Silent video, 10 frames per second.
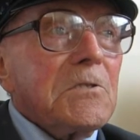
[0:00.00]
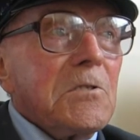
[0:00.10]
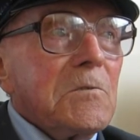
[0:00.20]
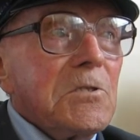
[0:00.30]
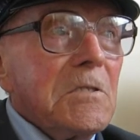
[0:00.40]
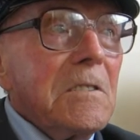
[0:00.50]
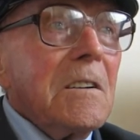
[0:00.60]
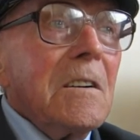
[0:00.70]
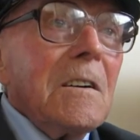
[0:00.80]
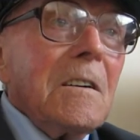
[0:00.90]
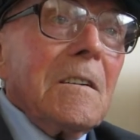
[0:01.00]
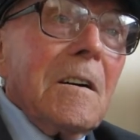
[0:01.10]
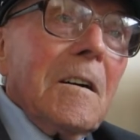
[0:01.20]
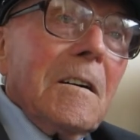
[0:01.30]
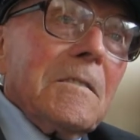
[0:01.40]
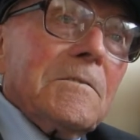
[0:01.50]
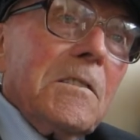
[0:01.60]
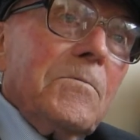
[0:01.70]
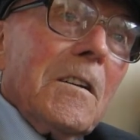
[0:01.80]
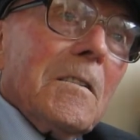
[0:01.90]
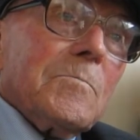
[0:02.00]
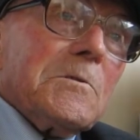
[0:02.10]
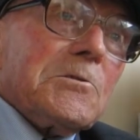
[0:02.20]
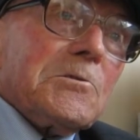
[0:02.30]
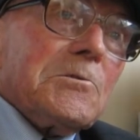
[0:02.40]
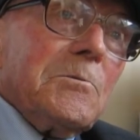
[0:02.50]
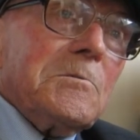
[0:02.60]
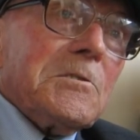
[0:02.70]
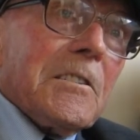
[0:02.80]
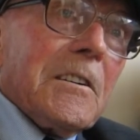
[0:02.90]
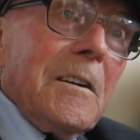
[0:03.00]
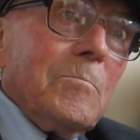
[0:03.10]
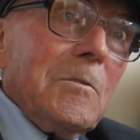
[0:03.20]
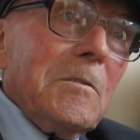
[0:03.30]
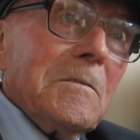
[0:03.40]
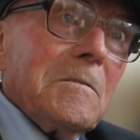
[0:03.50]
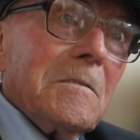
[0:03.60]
section, develop this as soon as you can, will you?